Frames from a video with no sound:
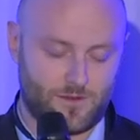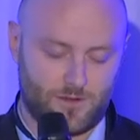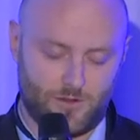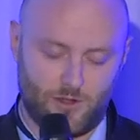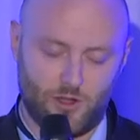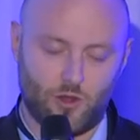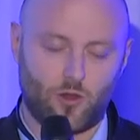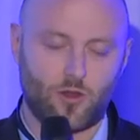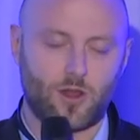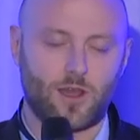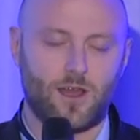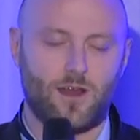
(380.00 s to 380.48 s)

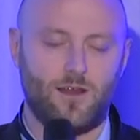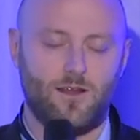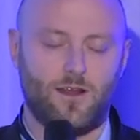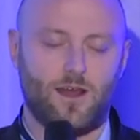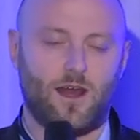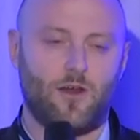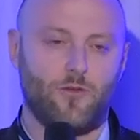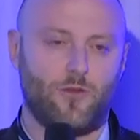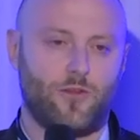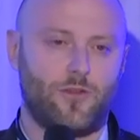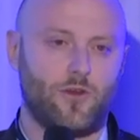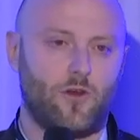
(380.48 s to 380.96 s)
local
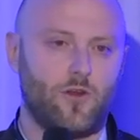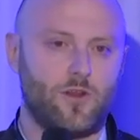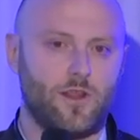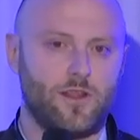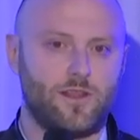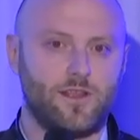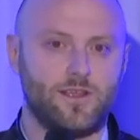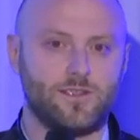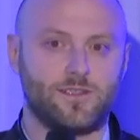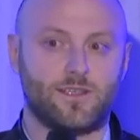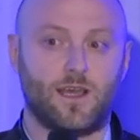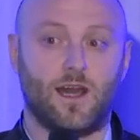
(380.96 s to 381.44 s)

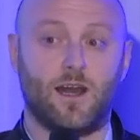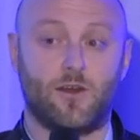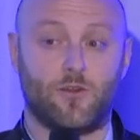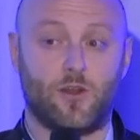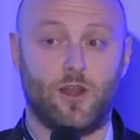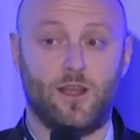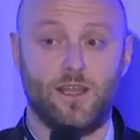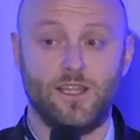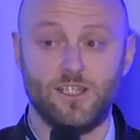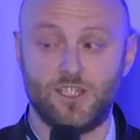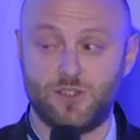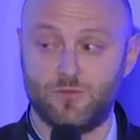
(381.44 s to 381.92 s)
authorities are
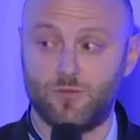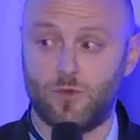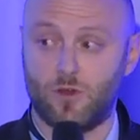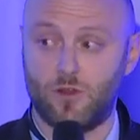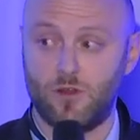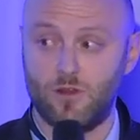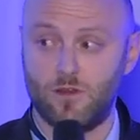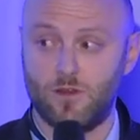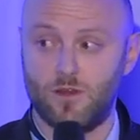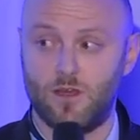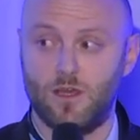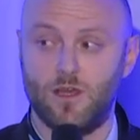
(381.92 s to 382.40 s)

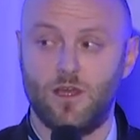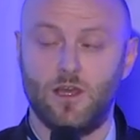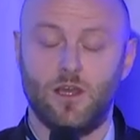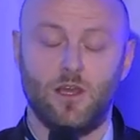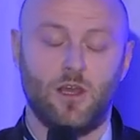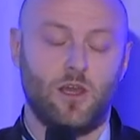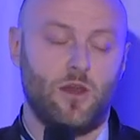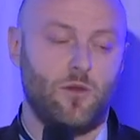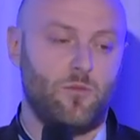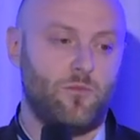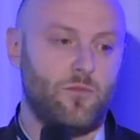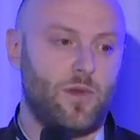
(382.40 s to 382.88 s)
eligible,
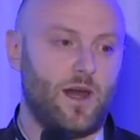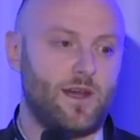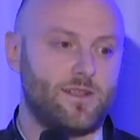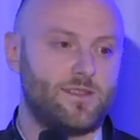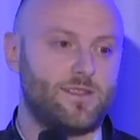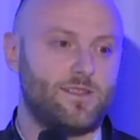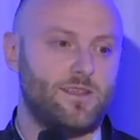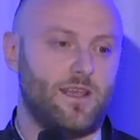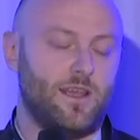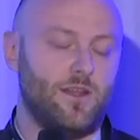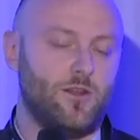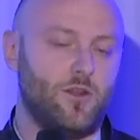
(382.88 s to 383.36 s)

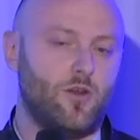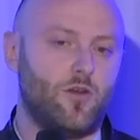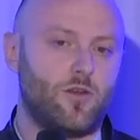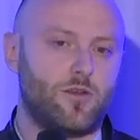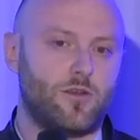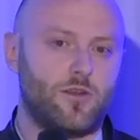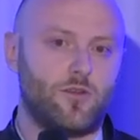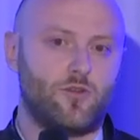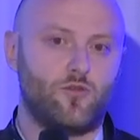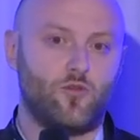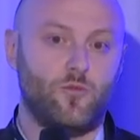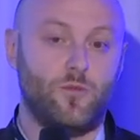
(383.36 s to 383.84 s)
but in
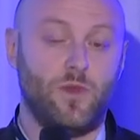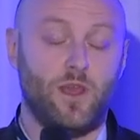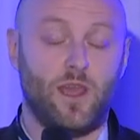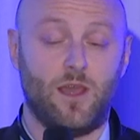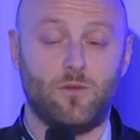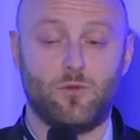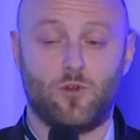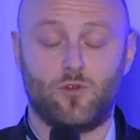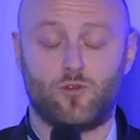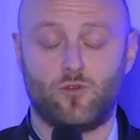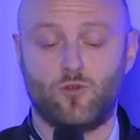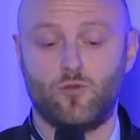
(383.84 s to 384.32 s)
order to be
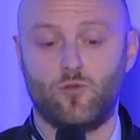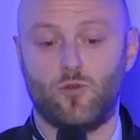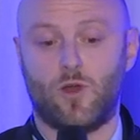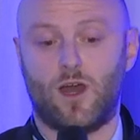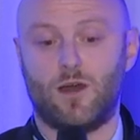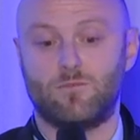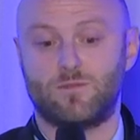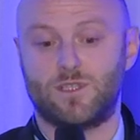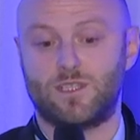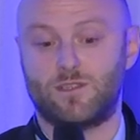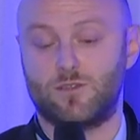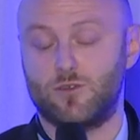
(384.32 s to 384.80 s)
able to
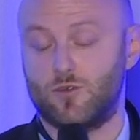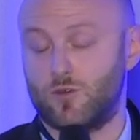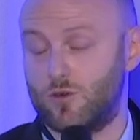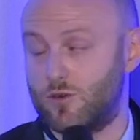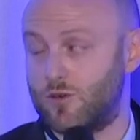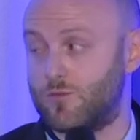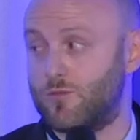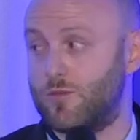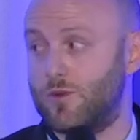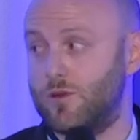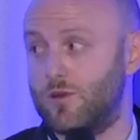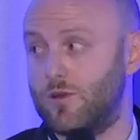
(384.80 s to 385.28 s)

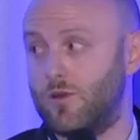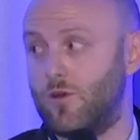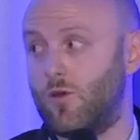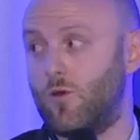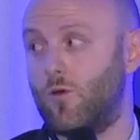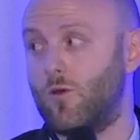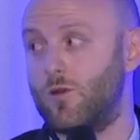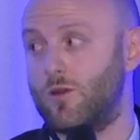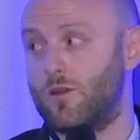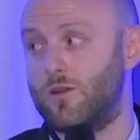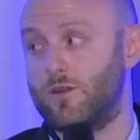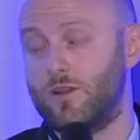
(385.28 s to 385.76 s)
absorb
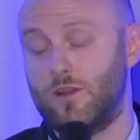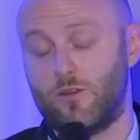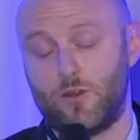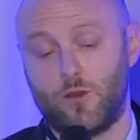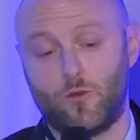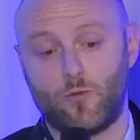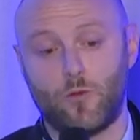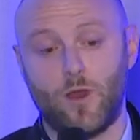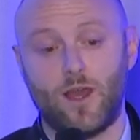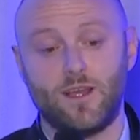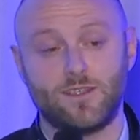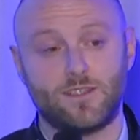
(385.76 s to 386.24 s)
all the
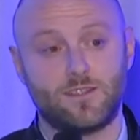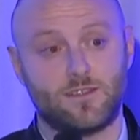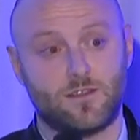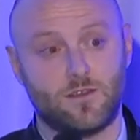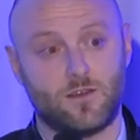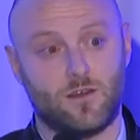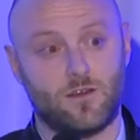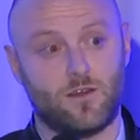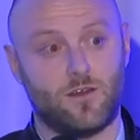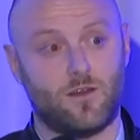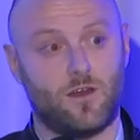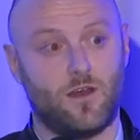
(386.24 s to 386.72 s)
requests,
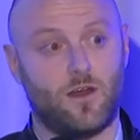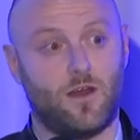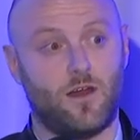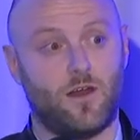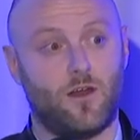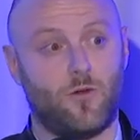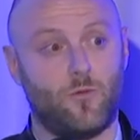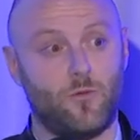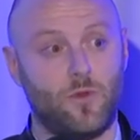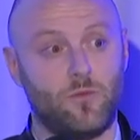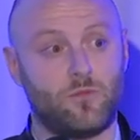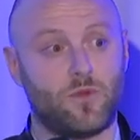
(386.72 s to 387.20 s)

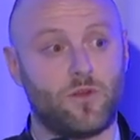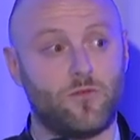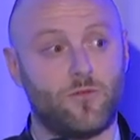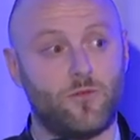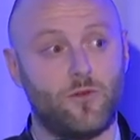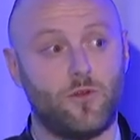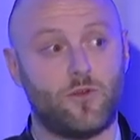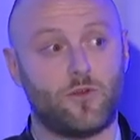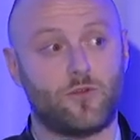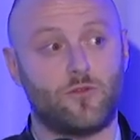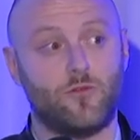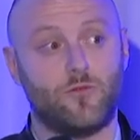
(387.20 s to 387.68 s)
we
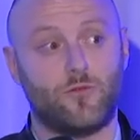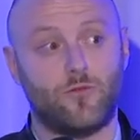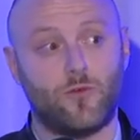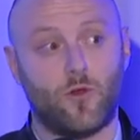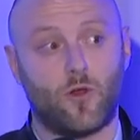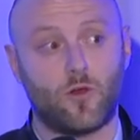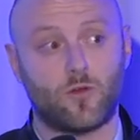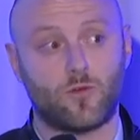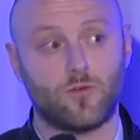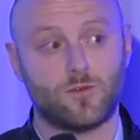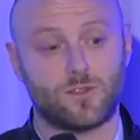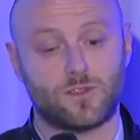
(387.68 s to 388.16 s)
prefer to
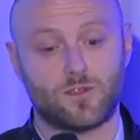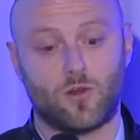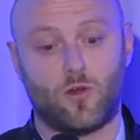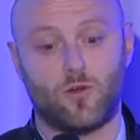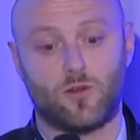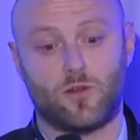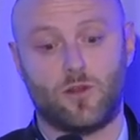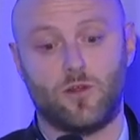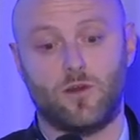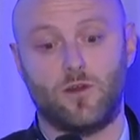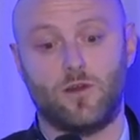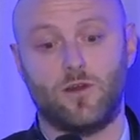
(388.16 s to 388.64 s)
focus
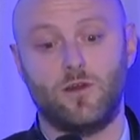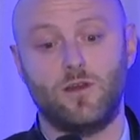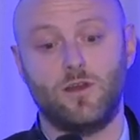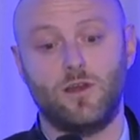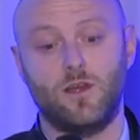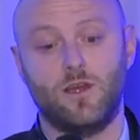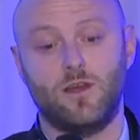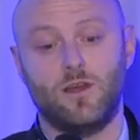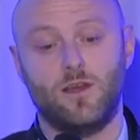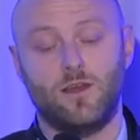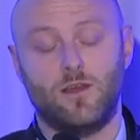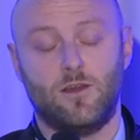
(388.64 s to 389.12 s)
on
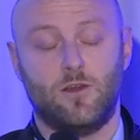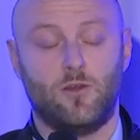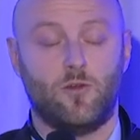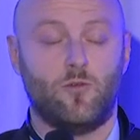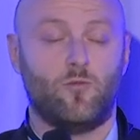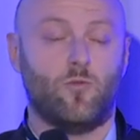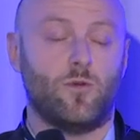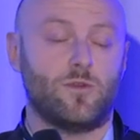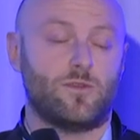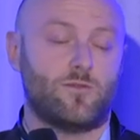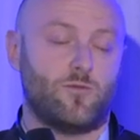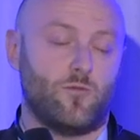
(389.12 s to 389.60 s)

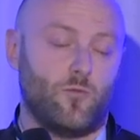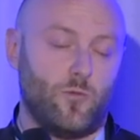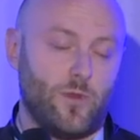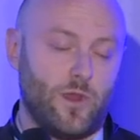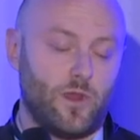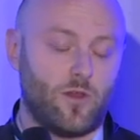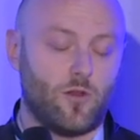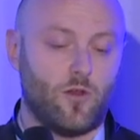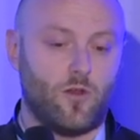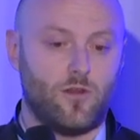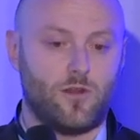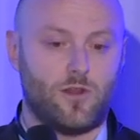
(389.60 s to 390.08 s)
what
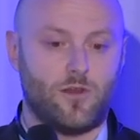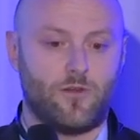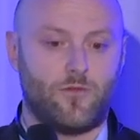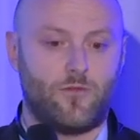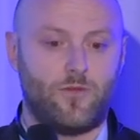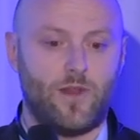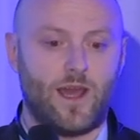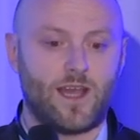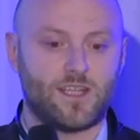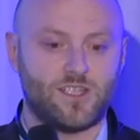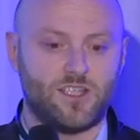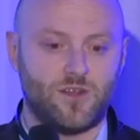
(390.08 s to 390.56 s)
we call the
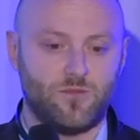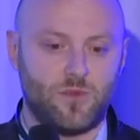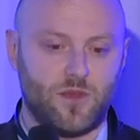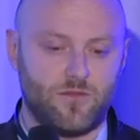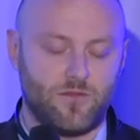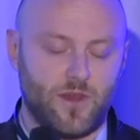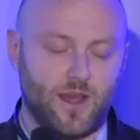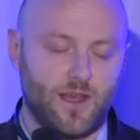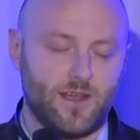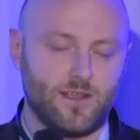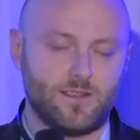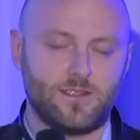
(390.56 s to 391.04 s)
flagship
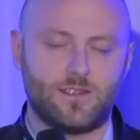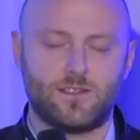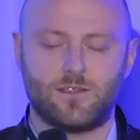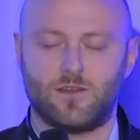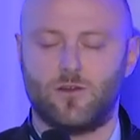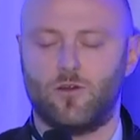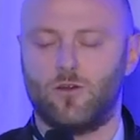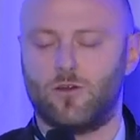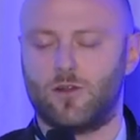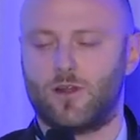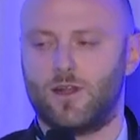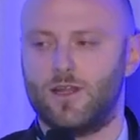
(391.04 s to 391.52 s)
events,
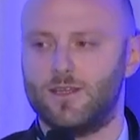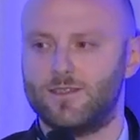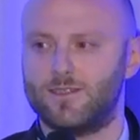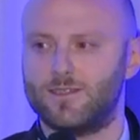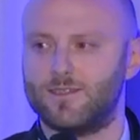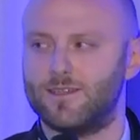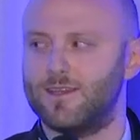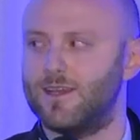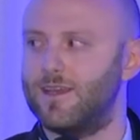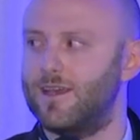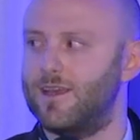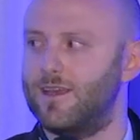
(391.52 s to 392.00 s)
or
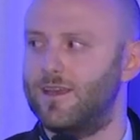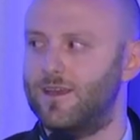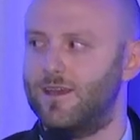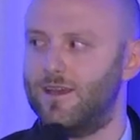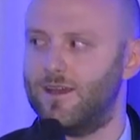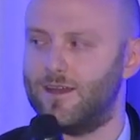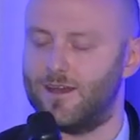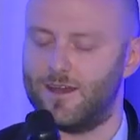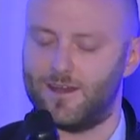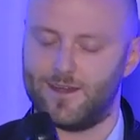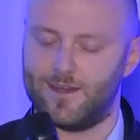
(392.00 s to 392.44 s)
let's say